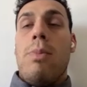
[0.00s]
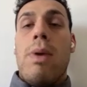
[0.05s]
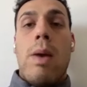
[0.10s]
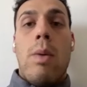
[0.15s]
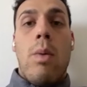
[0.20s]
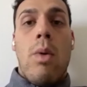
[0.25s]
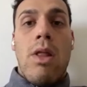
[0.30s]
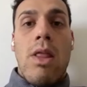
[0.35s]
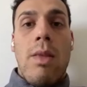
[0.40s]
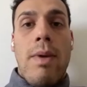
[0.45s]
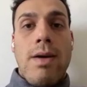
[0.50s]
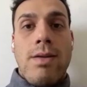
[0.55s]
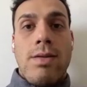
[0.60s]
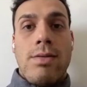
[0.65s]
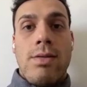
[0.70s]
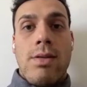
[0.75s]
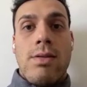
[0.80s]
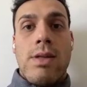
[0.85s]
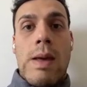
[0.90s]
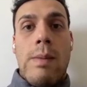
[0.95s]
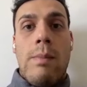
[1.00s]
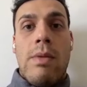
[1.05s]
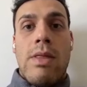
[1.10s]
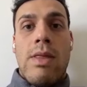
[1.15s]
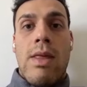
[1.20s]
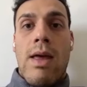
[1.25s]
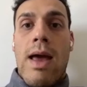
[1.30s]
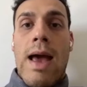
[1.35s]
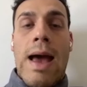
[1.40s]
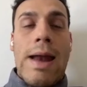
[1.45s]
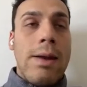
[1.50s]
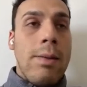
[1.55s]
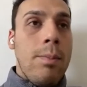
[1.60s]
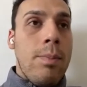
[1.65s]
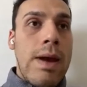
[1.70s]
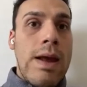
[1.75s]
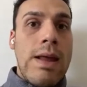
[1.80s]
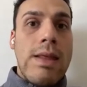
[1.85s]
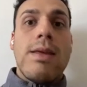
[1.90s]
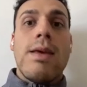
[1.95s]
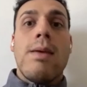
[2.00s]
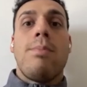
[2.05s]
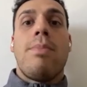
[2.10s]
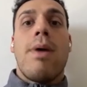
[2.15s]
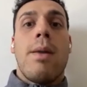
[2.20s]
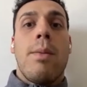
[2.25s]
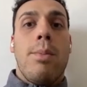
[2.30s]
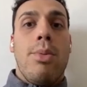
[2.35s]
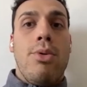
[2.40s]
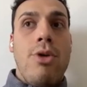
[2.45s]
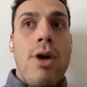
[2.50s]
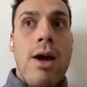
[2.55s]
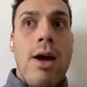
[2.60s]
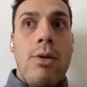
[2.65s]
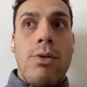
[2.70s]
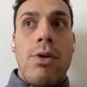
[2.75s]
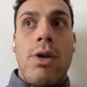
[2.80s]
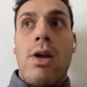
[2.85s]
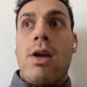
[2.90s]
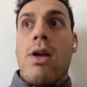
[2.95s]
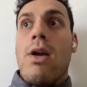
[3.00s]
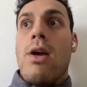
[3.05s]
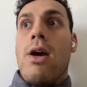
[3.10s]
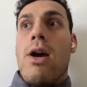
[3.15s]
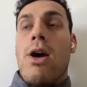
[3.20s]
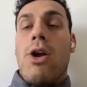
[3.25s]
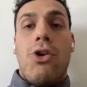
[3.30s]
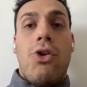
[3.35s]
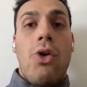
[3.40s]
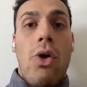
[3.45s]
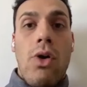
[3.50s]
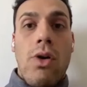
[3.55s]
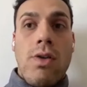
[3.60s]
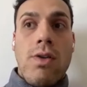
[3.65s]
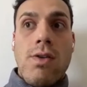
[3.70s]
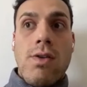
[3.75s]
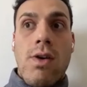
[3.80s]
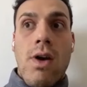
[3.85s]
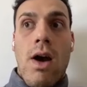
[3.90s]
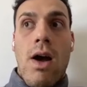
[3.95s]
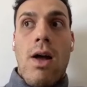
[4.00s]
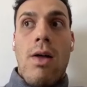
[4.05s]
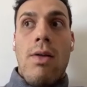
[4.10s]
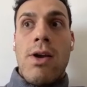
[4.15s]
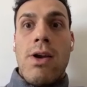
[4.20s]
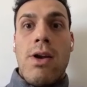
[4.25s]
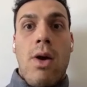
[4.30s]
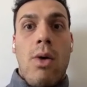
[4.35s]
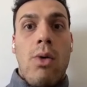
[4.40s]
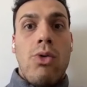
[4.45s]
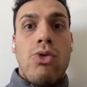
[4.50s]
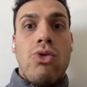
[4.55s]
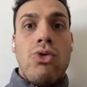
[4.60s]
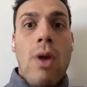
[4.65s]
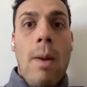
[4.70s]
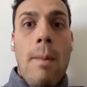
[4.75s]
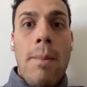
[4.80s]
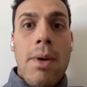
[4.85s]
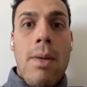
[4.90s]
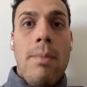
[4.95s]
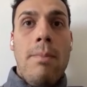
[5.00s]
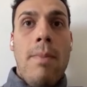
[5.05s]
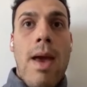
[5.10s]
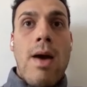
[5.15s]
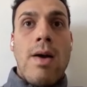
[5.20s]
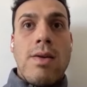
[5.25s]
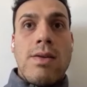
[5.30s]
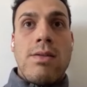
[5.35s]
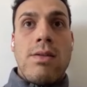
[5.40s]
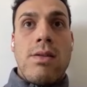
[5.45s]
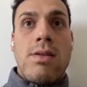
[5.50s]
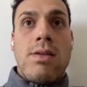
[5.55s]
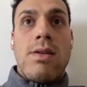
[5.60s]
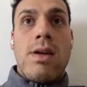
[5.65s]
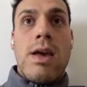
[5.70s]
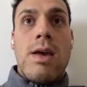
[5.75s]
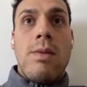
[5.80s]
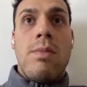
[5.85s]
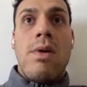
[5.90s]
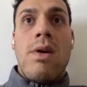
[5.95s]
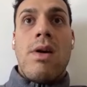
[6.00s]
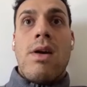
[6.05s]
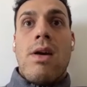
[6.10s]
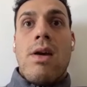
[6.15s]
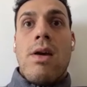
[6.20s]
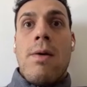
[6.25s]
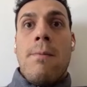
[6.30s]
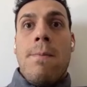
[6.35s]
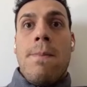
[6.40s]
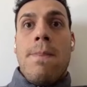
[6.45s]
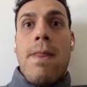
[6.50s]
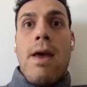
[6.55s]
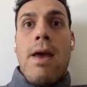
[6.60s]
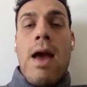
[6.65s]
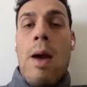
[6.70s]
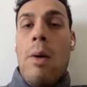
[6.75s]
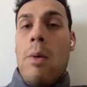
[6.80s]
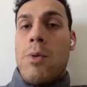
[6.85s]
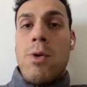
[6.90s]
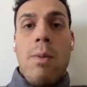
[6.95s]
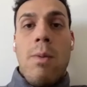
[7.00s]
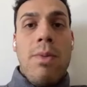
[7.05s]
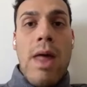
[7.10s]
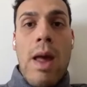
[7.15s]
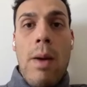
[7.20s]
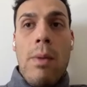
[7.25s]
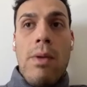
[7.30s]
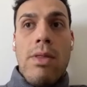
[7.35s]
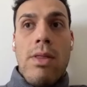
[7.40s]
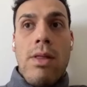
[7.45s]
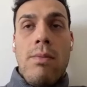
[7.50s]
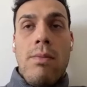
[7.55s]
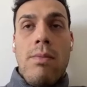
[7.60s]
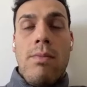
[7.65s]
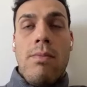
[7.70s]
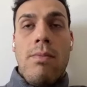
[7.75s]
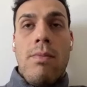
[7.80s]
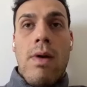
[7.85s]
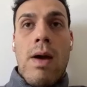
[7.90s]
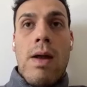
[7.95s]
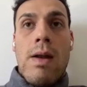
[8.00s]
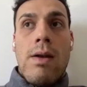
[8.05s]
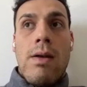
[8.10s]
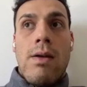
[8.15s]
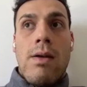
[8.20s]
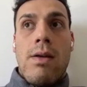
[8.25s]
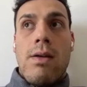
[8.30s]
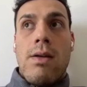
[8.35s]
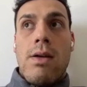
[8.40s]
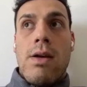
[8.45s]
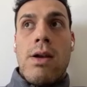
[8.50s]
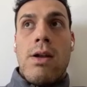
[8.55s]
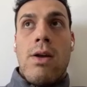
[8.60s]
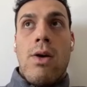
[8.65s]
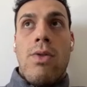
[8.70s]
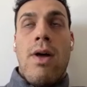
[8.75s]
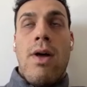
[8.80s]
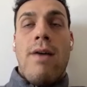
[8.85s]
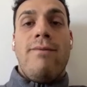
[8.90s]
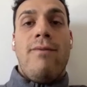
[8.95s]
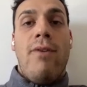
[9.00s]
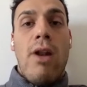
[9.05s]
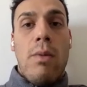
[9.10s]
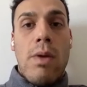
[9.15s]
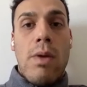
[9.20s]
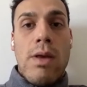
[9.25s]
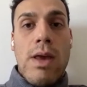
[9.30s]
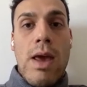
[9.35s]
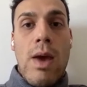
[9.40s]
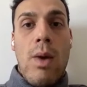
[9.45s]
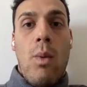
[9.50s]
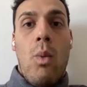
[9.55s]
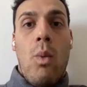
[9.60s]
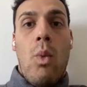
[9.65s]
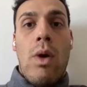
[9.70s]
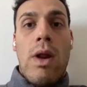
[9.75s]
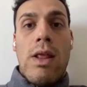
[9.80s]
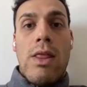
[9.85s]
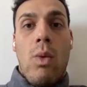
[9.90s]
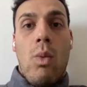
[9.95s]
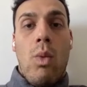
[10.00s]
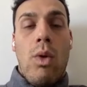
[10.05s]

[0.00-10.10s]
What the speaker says: being one of the best in the team with Adam Peaty, Ben Proud, Duncan Scott, dominant males in the team. I was up there with them, and that following year, winning the